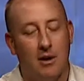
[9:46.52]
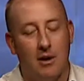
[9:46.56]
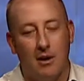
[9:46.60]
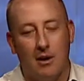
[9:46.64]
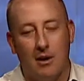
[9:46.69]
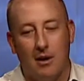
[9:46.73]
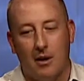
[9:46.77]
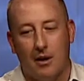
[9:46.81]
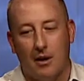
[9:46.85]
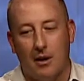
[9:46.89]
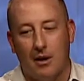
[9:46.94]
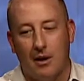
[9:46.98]

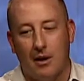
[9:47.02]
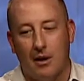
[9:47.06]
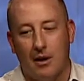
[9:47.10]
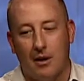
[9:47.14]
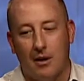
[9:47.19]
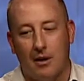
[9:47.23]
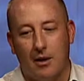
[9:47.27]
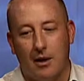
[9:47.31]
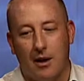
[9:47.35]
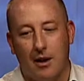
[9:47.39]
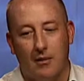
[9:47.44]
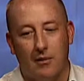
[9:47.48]

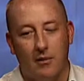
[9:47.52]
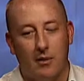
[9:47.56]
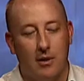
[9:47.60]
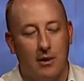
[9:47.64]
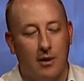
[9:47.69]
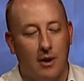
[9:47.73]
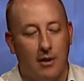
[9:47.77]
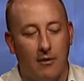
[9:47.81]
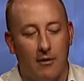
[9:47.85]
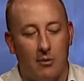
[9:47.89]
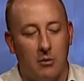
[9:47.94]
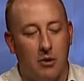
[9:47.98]
and
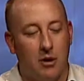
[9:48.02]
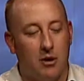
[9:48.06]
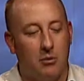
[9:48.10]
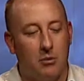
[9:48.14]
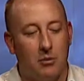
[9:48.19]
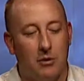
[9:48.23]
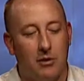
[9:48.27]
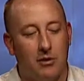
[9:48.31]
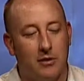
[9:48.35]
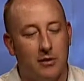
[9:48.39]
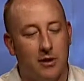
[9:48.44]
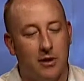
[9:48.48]
everybody's
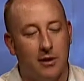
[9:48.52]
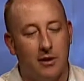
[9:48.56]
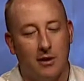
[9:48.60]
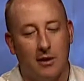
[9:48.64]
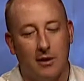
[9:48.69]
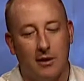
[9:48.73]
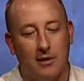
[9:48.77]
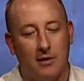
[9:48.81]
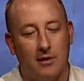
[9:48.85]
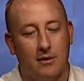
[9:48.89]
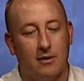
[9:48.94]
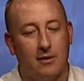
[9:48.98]
whiskey
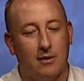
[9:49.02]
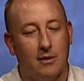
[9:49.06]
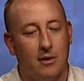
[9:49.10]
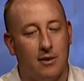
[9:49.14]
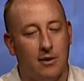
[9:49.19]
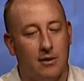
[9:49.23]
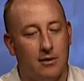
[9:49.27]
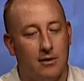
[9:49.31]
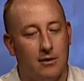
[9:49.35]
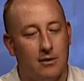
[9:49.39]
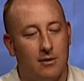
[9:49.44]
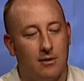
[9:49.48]

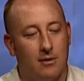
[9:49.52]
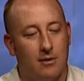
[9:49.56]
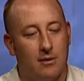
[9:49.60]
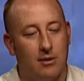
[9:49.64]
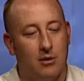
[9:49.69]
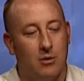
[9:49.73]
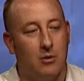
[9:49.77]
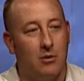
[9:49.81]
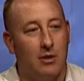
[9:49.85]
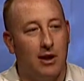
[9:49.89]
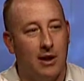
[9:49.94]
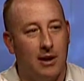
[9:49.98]
is
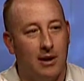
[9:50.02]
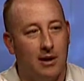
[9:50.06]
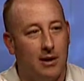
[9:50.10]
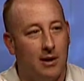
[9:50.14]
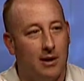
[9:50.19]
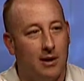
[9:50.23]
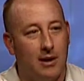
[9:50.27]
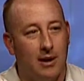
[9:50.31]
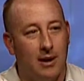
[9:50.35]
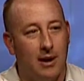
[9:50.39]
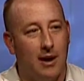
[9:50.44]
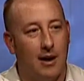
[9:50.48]
unique
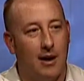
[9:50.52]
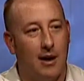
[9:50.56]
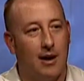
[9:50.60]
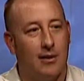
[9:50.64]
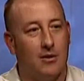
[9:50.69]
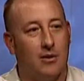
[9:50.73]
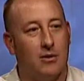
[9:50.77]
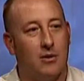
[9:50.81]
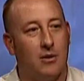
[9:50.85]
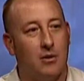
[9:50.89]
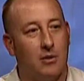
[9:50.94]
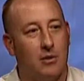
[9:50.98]
and
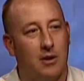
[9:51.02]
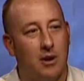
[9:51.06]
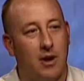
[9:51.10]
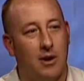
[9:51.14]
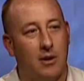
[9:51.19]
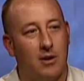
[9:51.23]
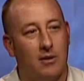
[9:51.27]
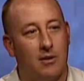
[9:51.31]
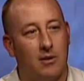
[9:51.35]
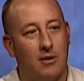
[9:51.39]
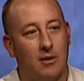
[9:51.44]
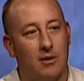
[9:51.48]
has its own
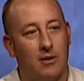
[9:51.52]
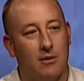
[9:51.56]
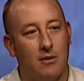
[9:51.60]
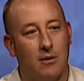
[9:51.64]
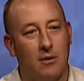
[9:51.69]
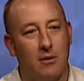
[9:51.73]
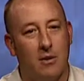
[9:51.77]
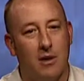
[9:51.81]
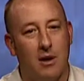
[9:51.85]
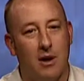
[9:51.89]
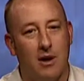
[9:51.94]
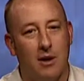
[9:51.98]
character. And
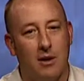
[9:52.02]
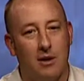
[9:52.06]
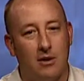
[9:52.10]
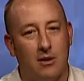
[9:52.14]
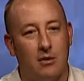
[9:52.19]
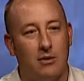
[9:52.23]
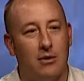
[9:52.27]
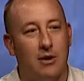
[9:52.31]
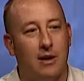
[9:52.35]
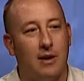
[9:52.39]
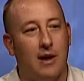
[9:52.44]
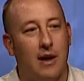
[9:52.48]
so you
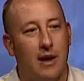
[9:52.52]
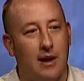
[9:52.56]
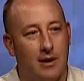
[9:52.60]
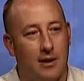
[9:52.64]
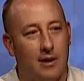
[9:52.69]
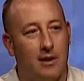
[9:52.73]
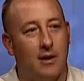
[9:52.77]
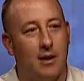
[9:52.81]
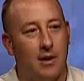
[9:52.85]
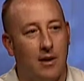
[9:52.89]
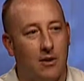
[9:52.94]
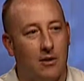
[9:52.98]
see that
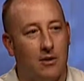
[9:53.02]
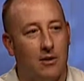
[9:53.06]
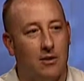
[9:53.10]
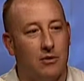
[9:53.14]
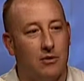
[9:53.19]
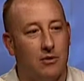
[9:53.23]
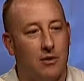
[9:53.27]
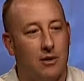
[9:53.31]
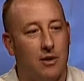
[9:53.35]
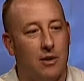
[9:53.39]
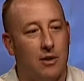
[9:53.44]
in the artistry.